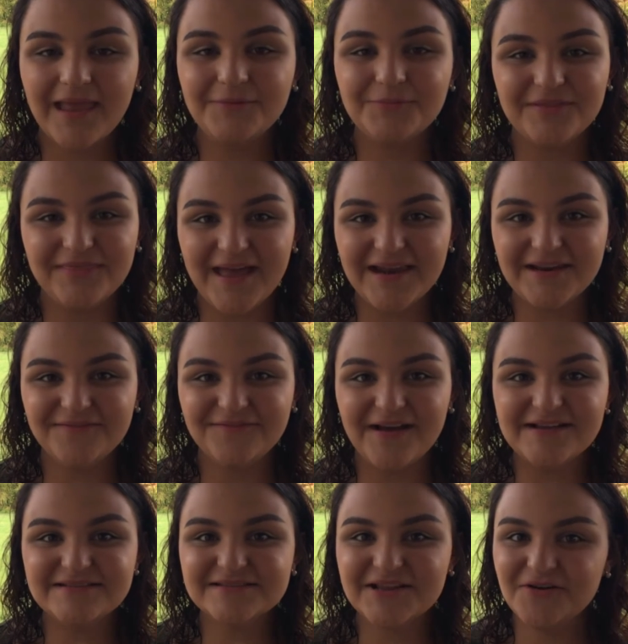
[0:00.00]
And with that
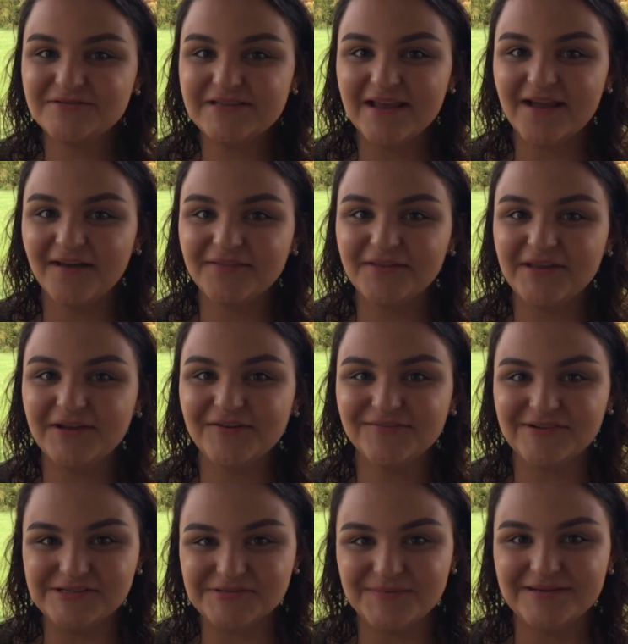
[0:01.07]
advice, go take on the year,
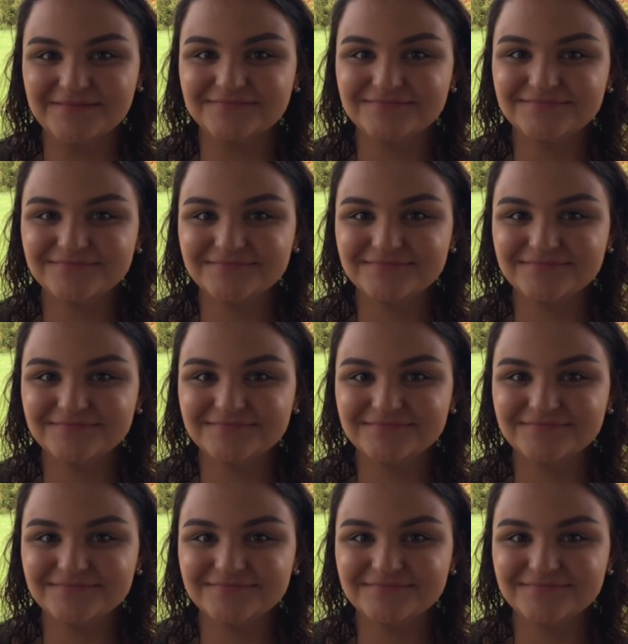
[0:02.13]
freshman.